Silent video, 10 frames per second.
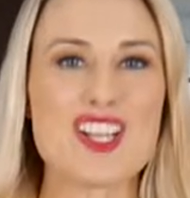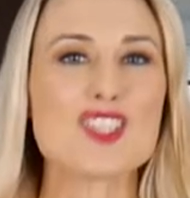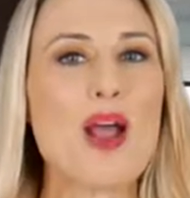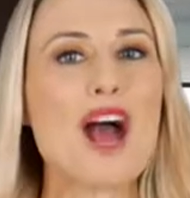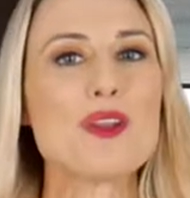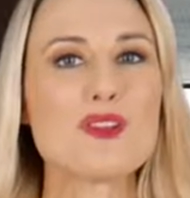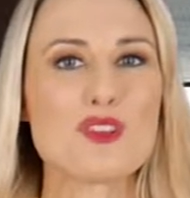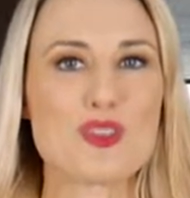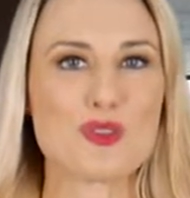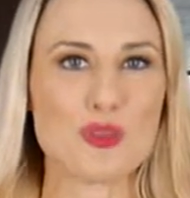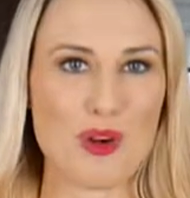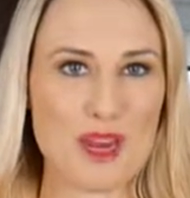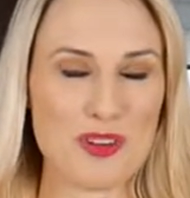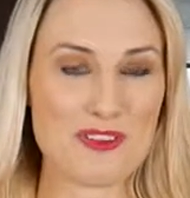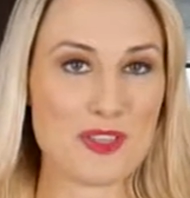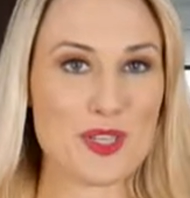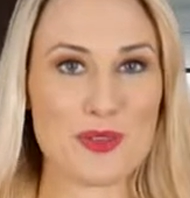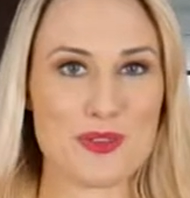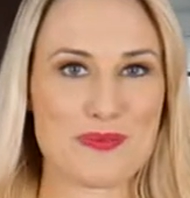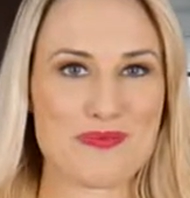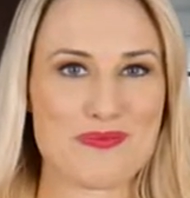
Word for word: So, how do you choose the right one for you?